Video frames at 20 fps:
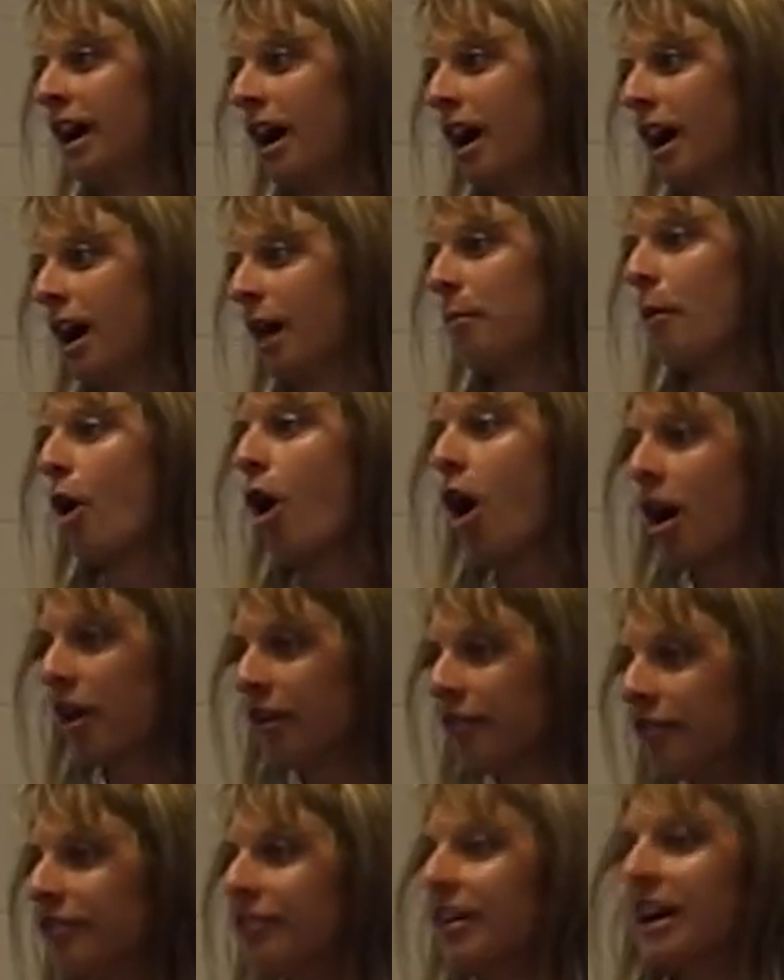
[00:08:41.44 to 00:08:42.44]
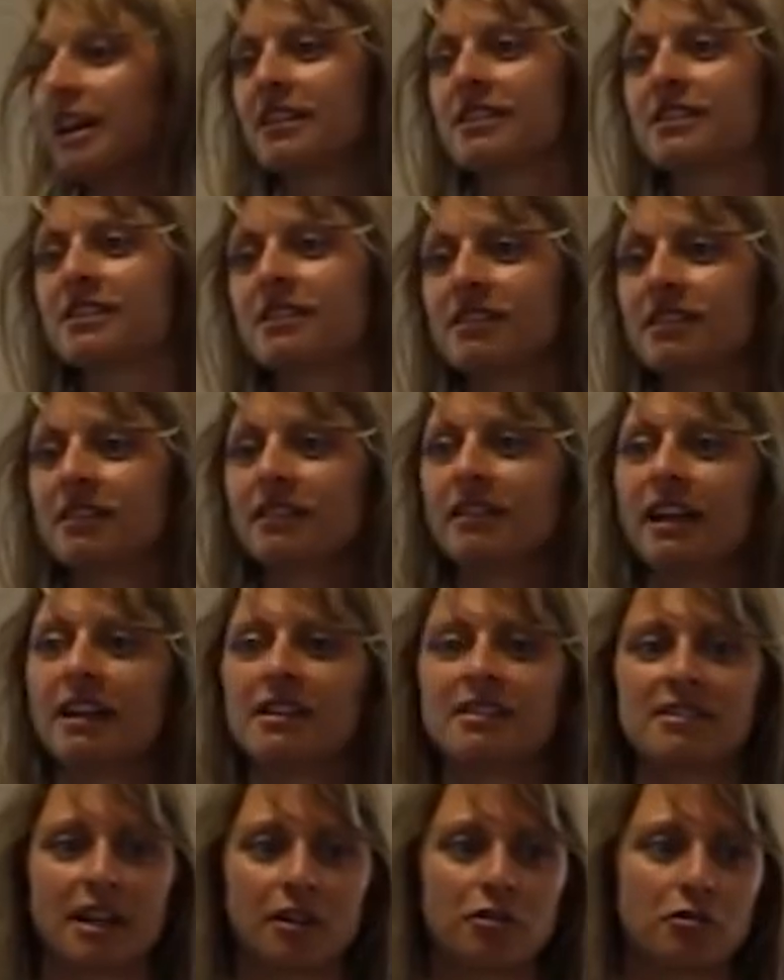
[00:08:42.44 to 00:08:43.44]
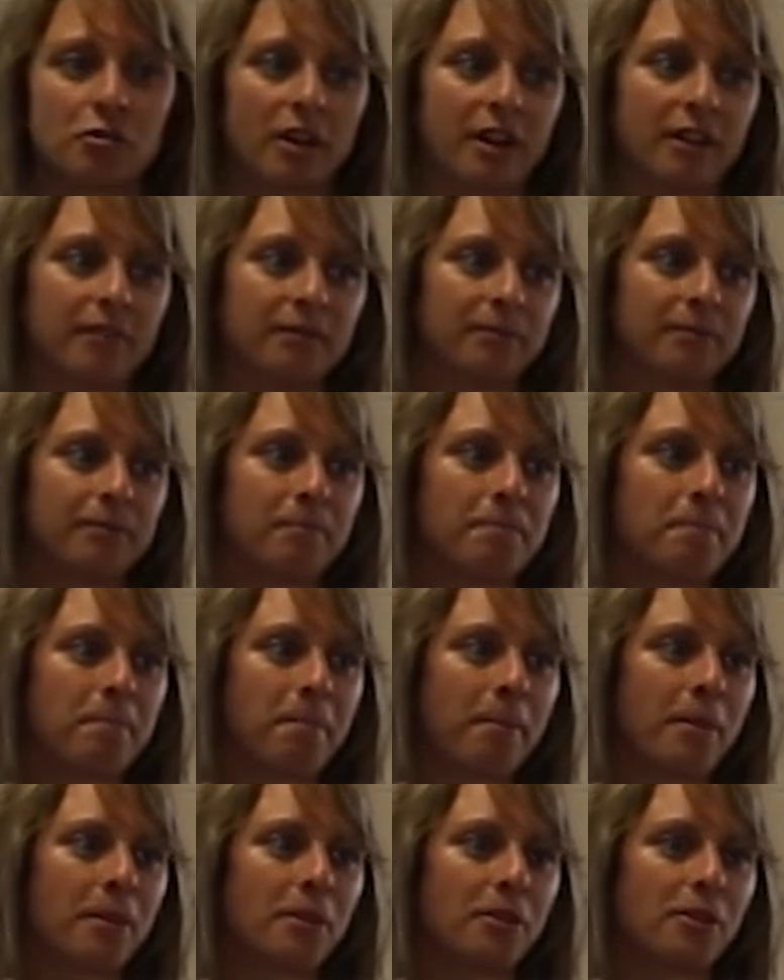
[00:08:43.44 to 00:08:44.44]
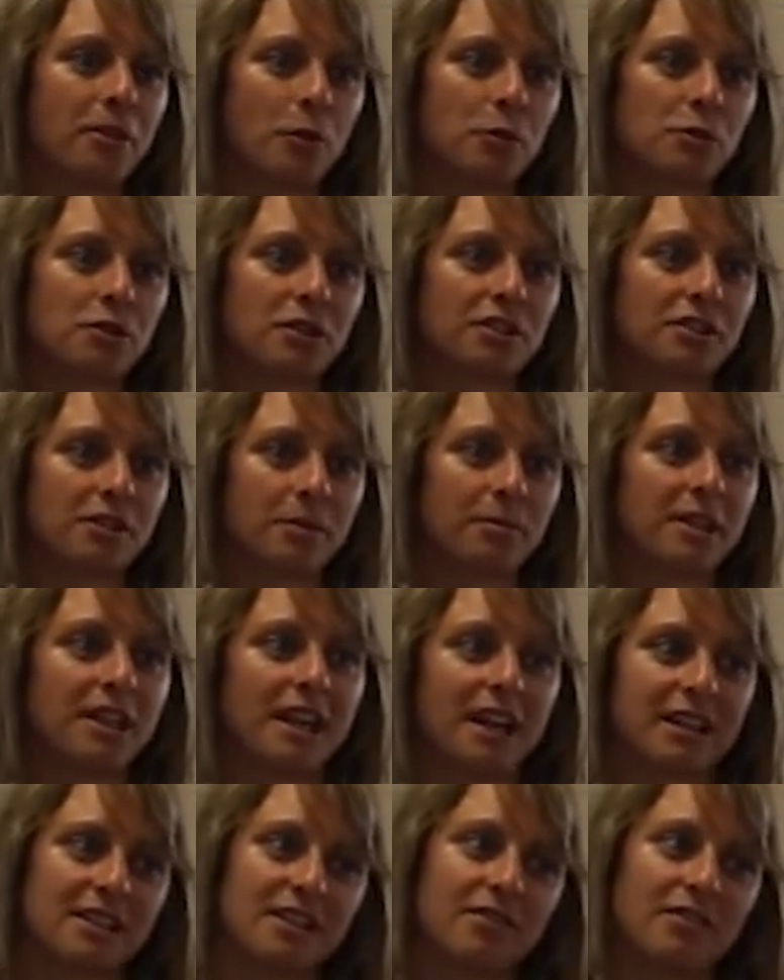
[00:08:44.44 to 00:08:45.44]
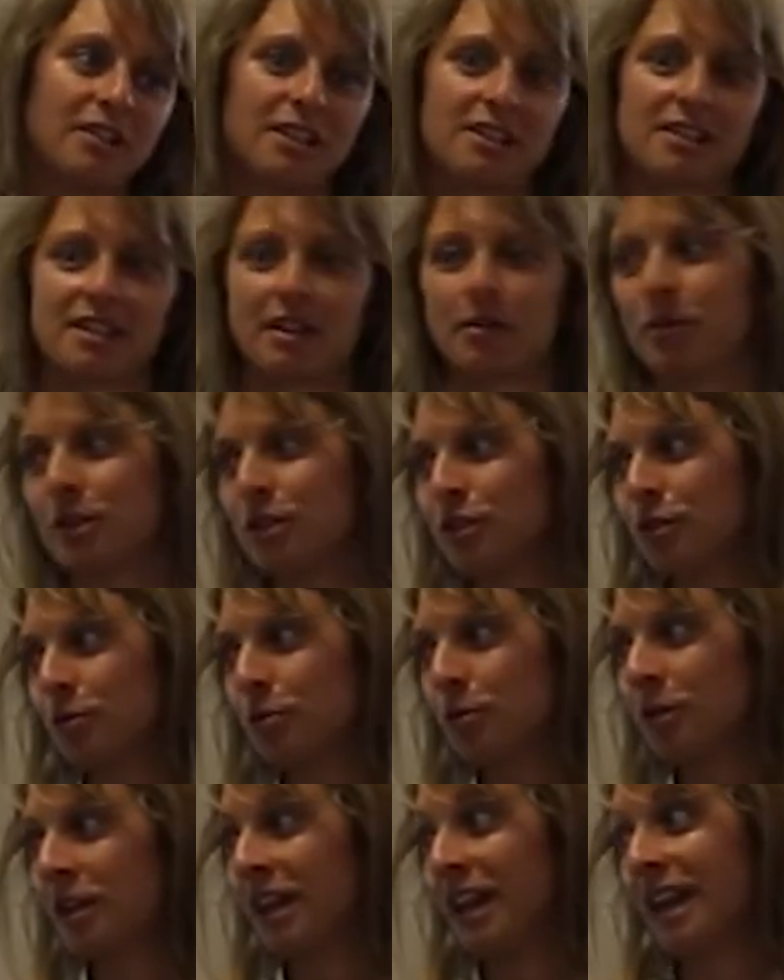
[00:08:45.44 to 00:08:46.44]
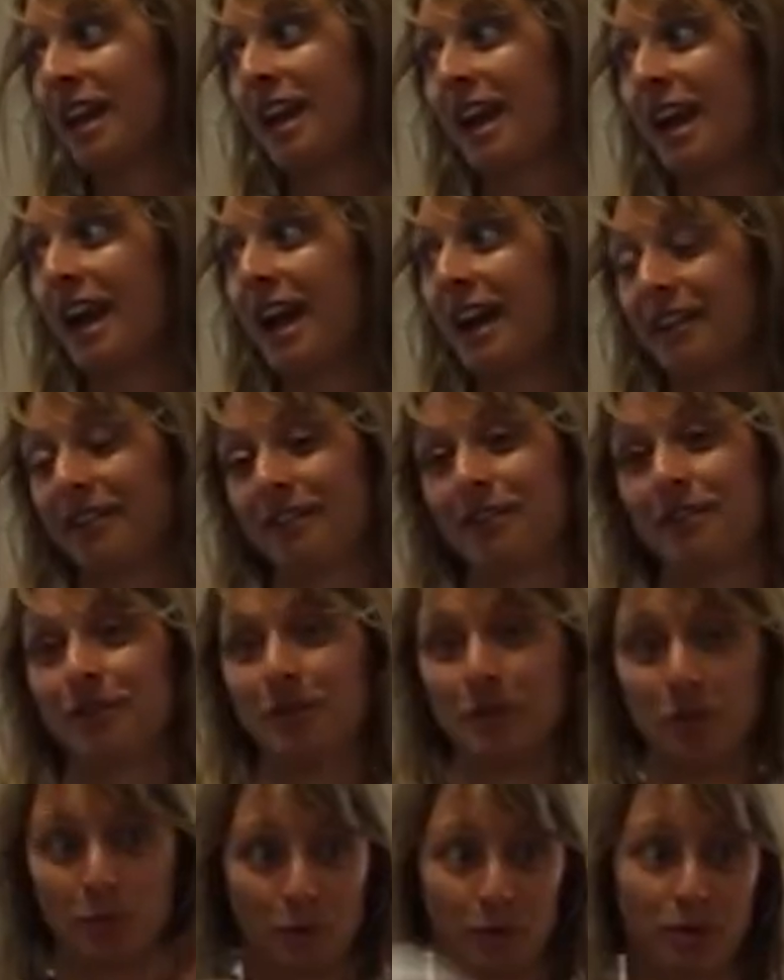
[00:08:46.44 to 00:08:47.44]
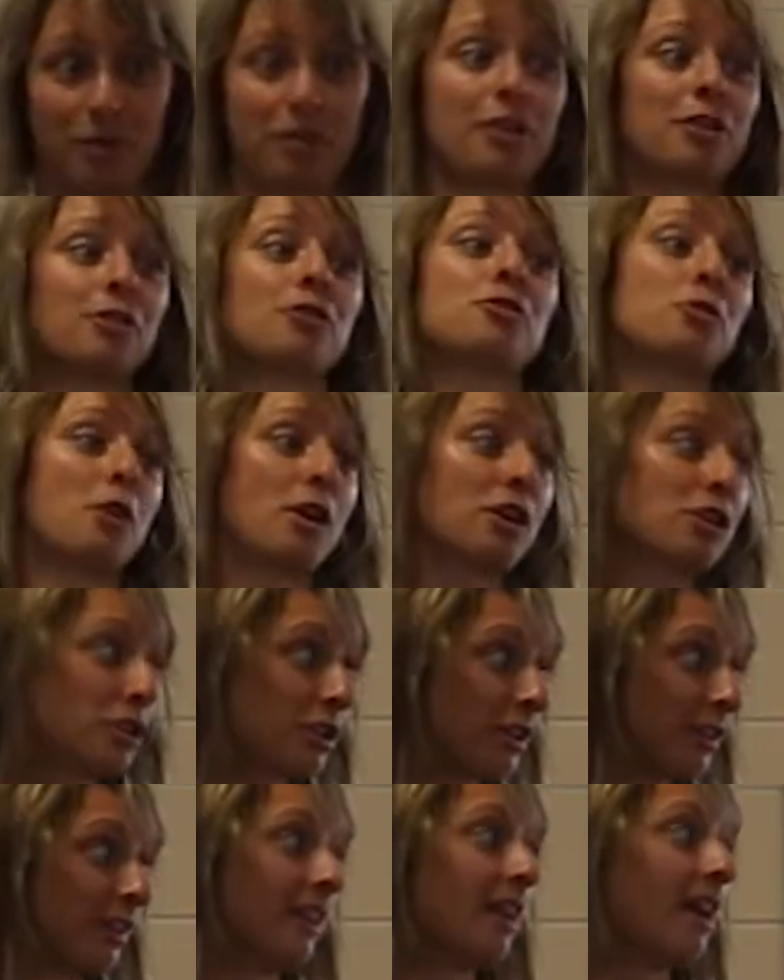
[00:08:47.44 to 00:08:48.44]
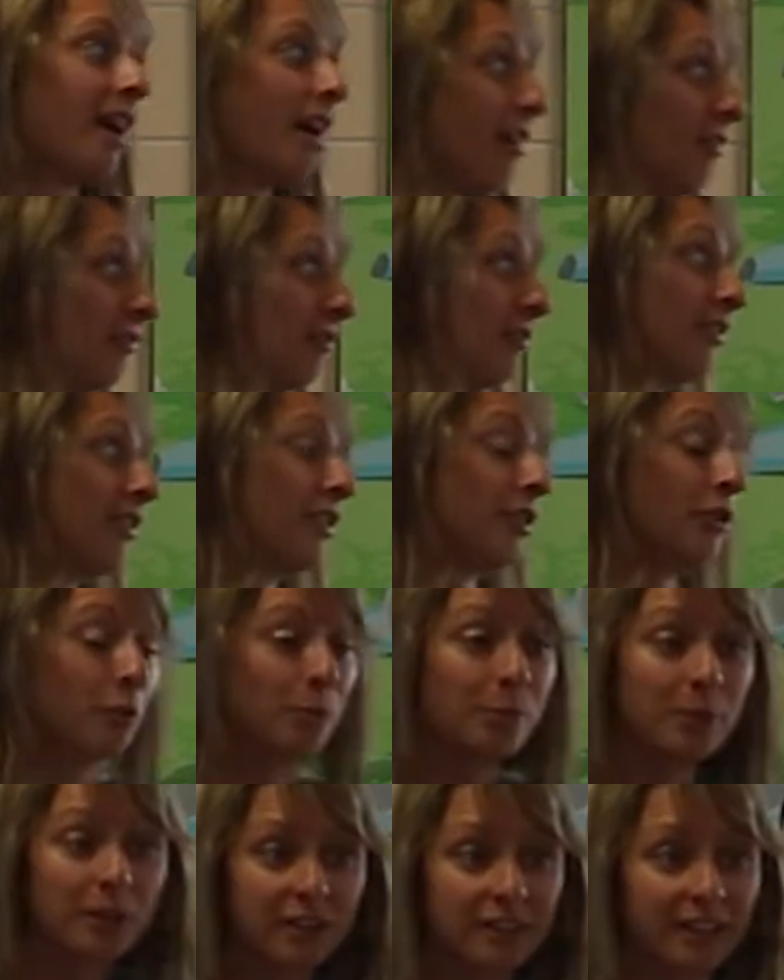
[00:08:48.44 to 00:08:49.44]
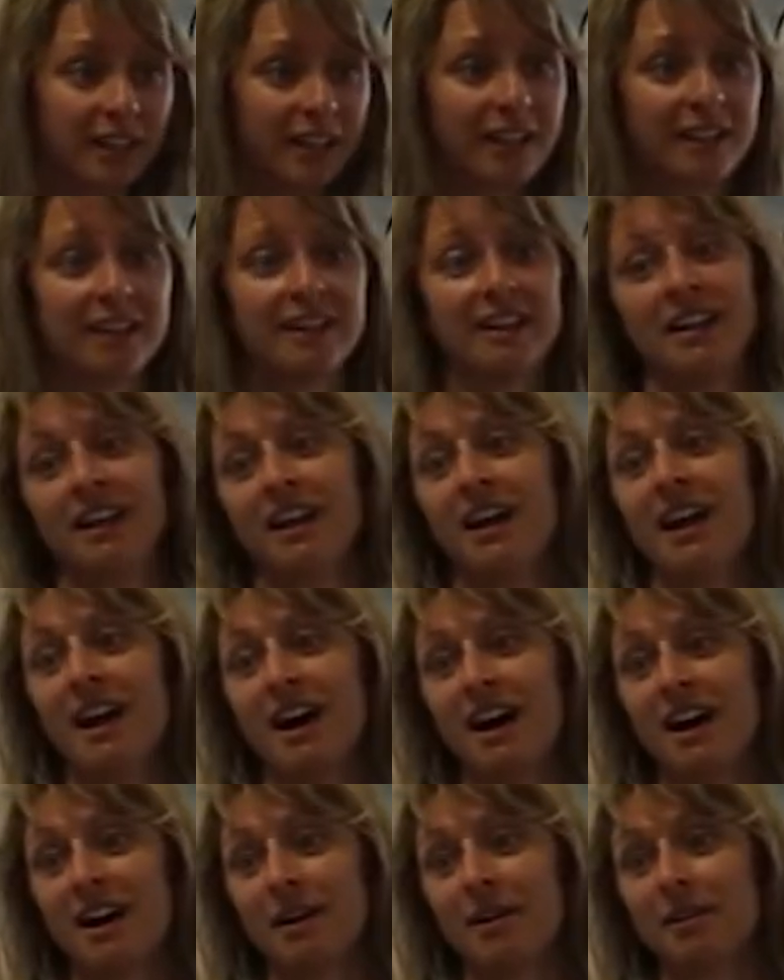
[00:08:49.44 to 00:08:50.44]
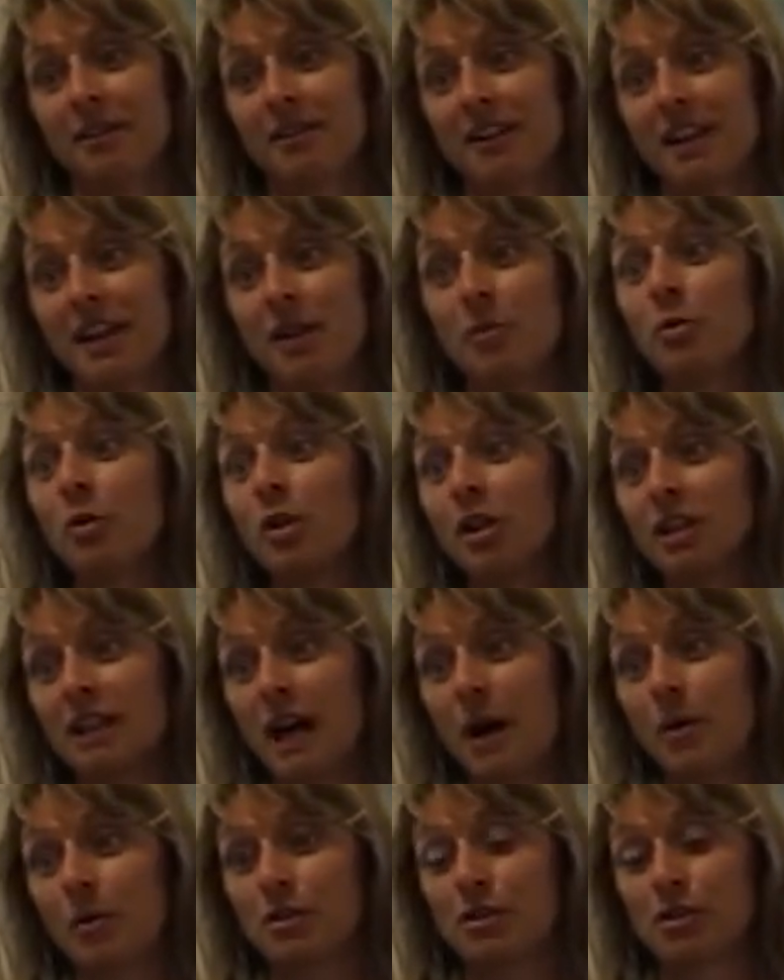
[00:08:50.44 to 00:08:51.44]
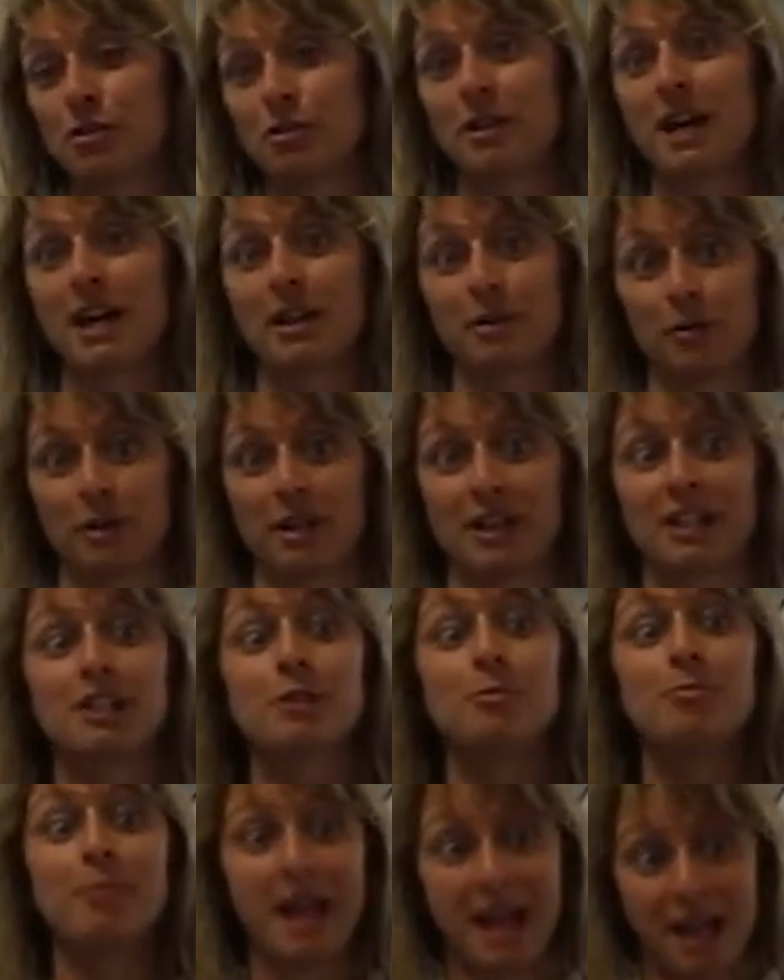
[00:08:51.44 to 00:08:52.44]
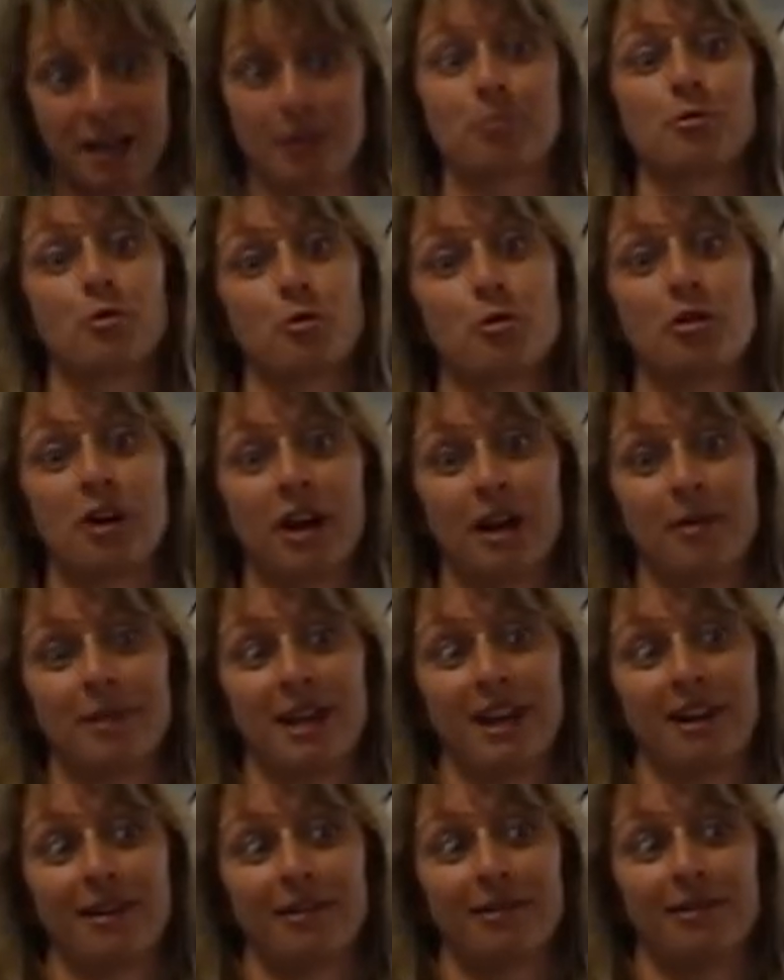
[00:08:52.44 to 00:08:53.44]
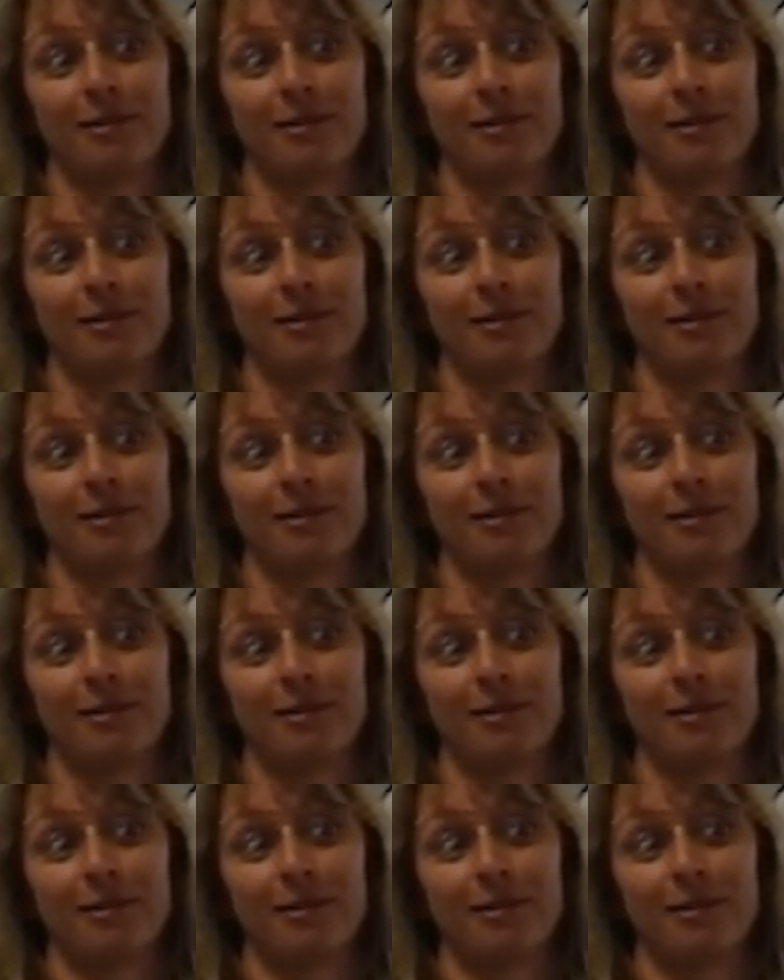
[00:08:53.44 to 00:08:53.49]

um, autumn Fest, etc. Those are some of the activities that we do. And with the construction of the new building, uh, it will allow us to not only expand programming,